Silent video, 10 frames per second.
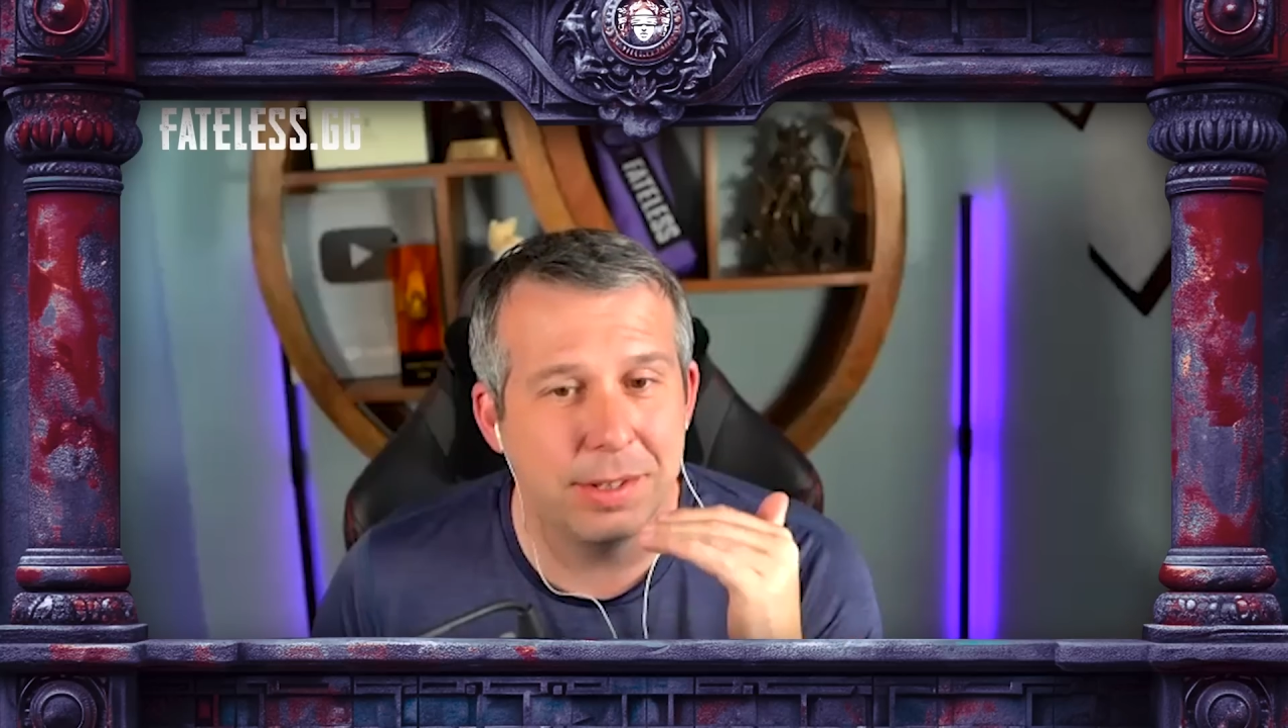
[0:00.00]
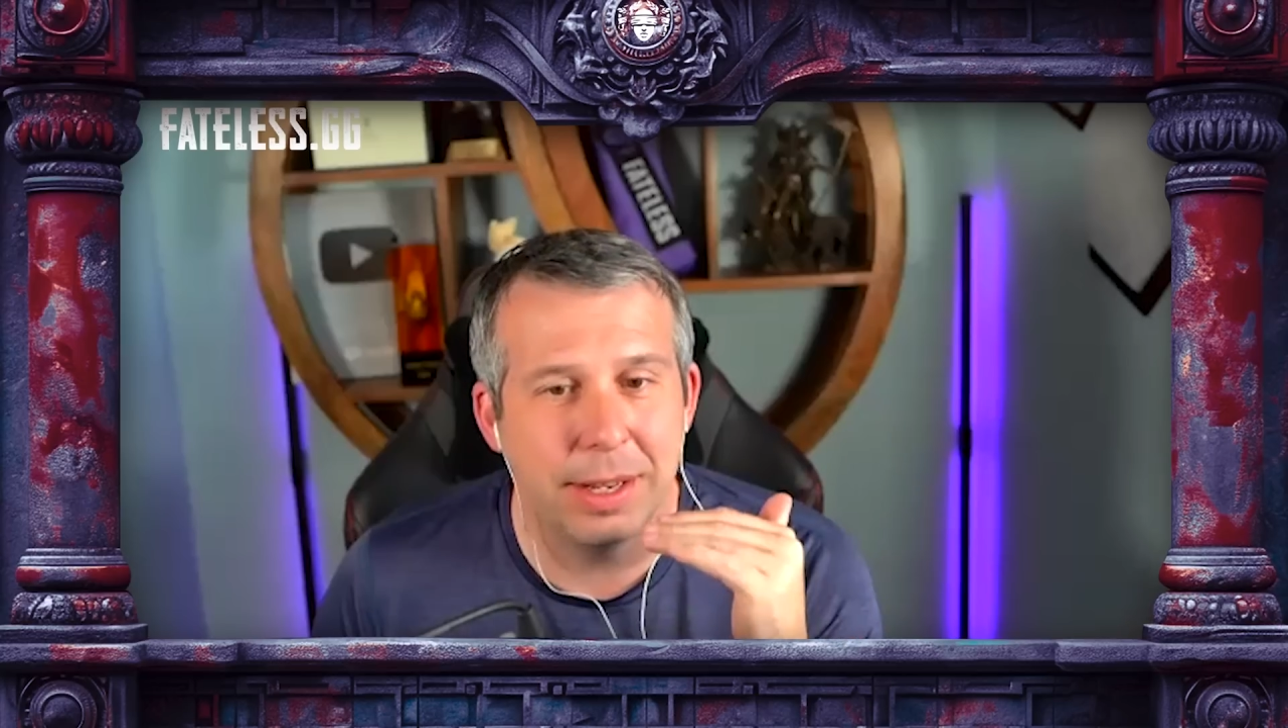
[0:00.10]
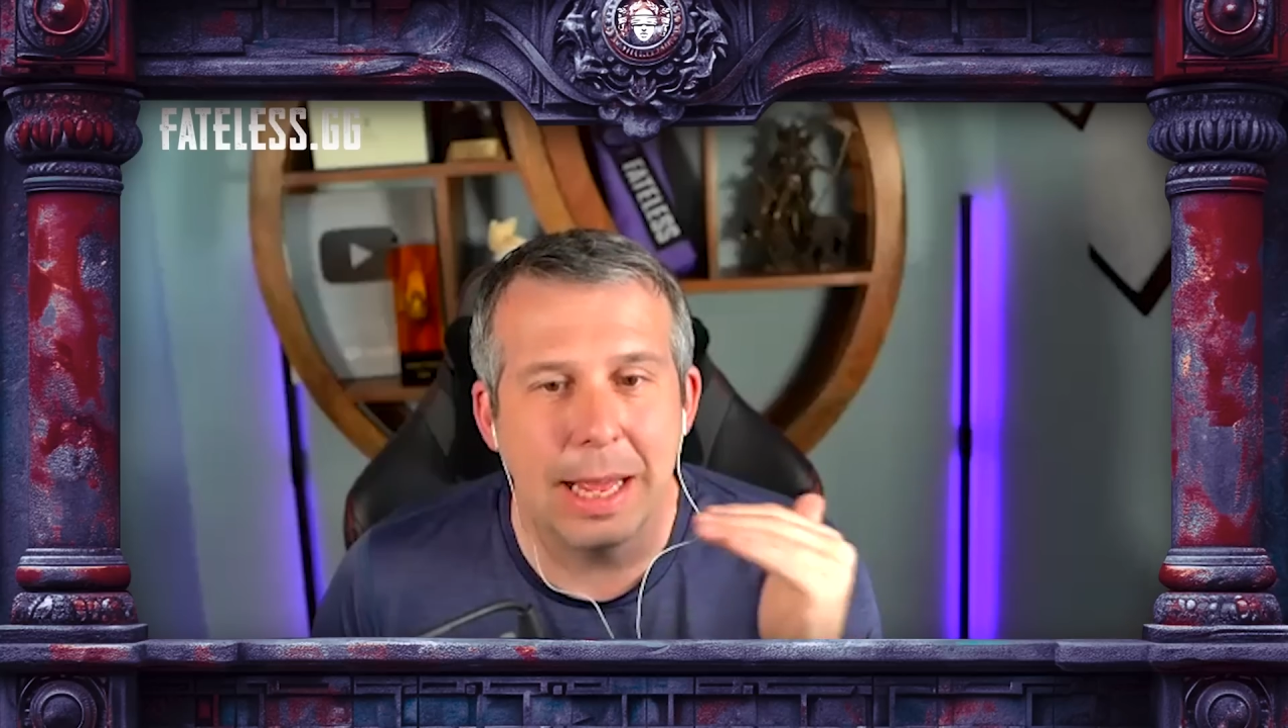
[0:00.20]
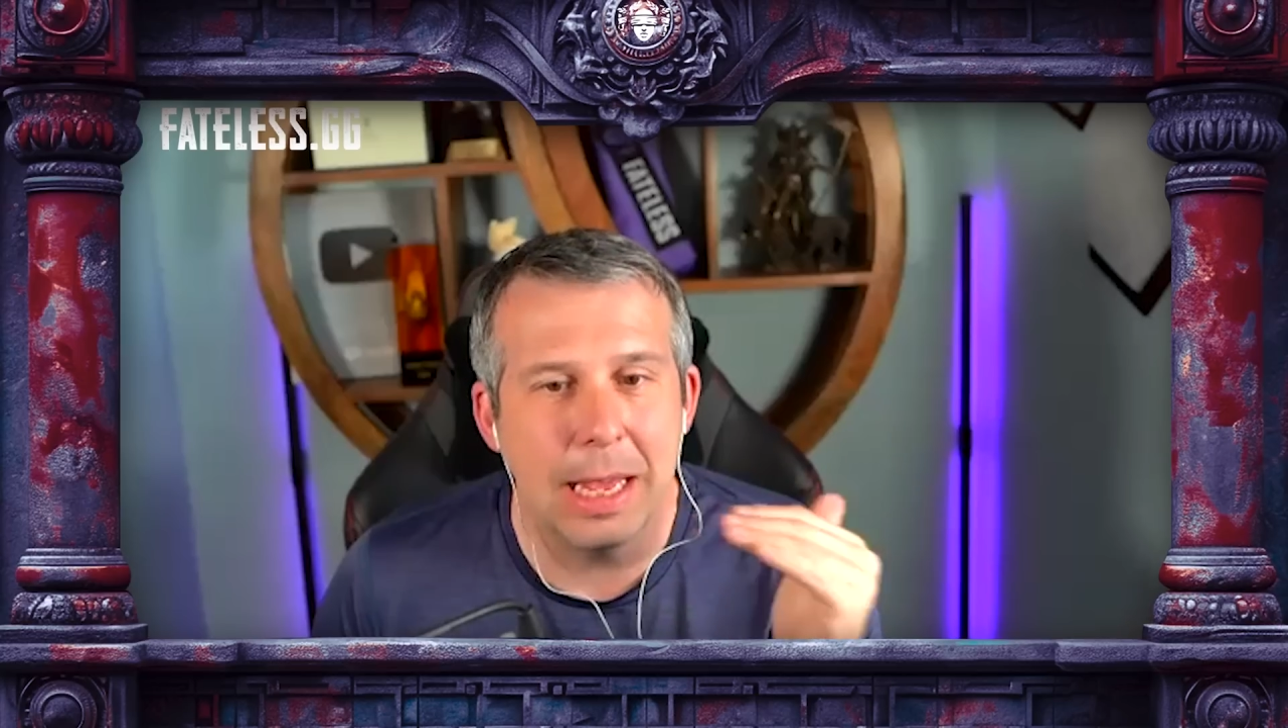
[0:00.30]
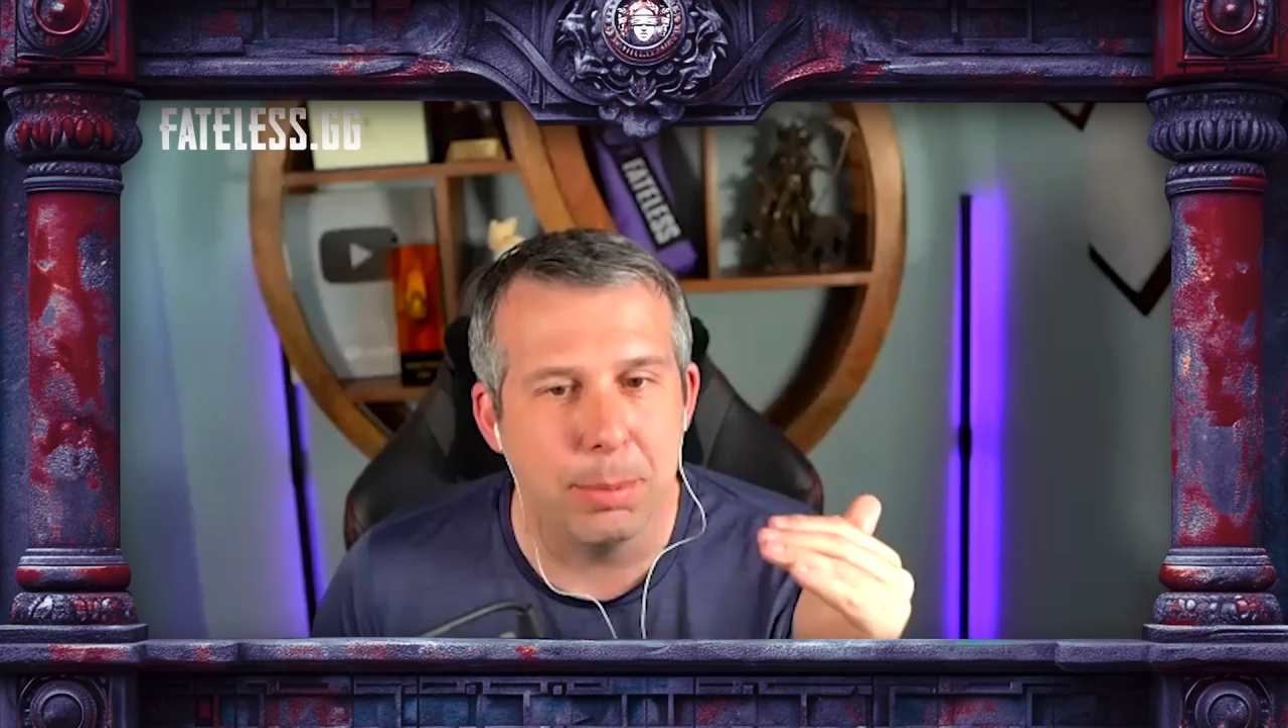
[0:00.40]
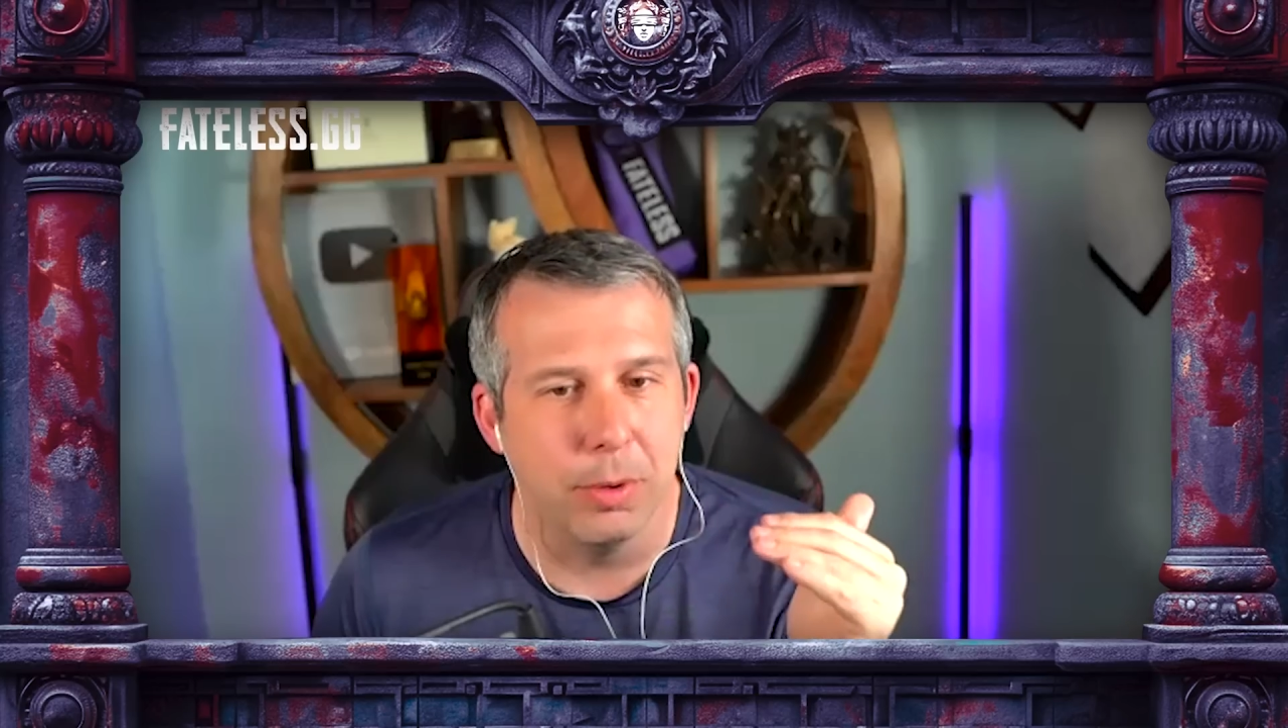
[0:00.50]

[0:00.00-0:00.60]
the label,